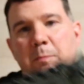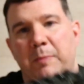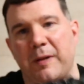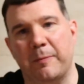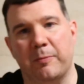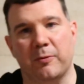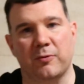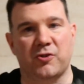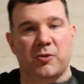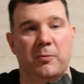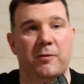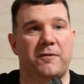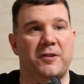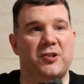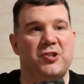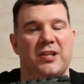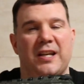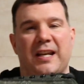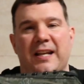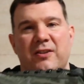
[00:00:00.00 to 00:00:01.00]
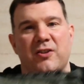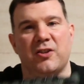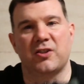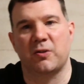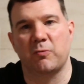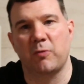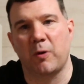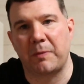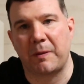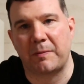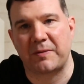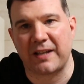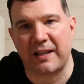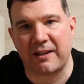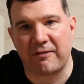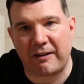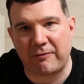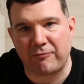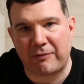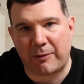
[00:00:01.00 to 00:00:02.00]
people, some aficionados, they won't be able to get
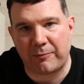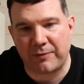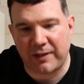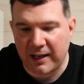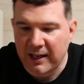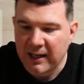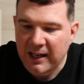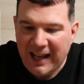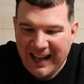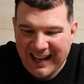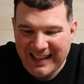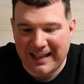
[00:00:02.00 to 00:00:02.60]
their head around it. I